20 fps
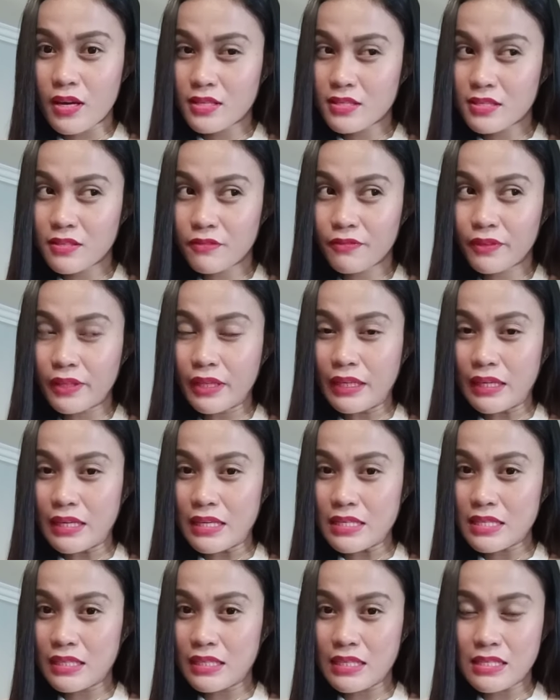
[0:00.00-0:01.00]

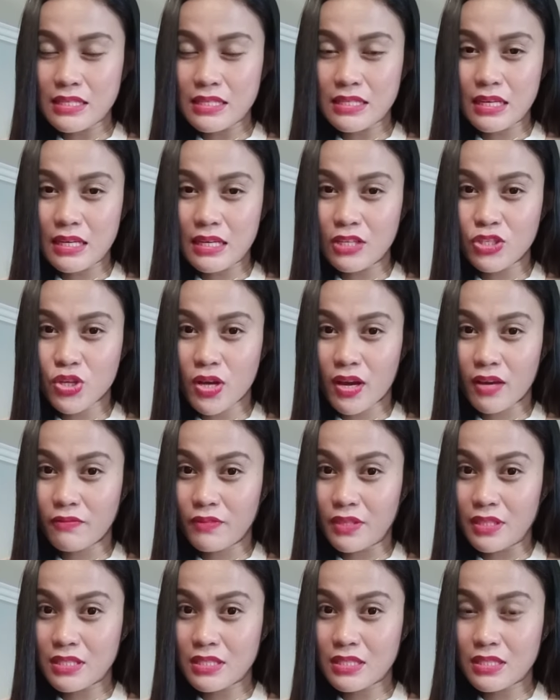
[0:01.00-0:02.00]
syphilis, and
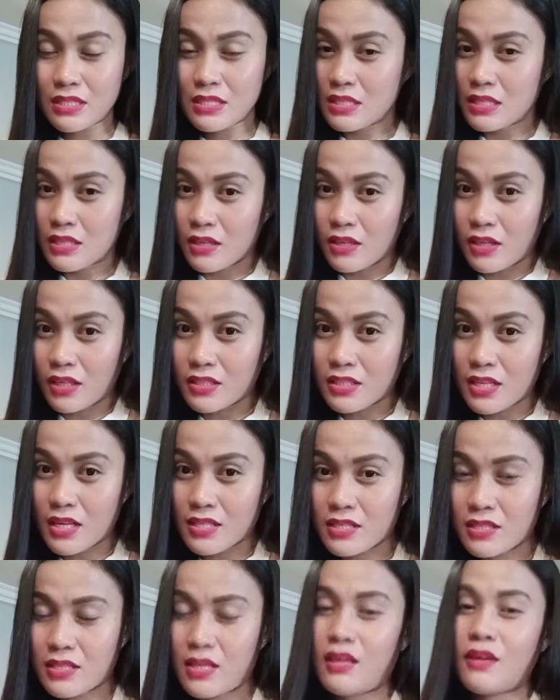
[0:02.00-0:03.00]
HIV
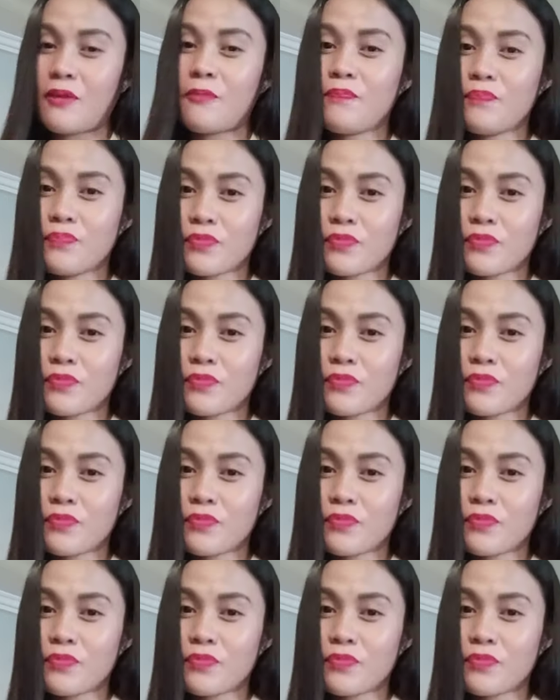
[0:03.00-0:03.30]
testing.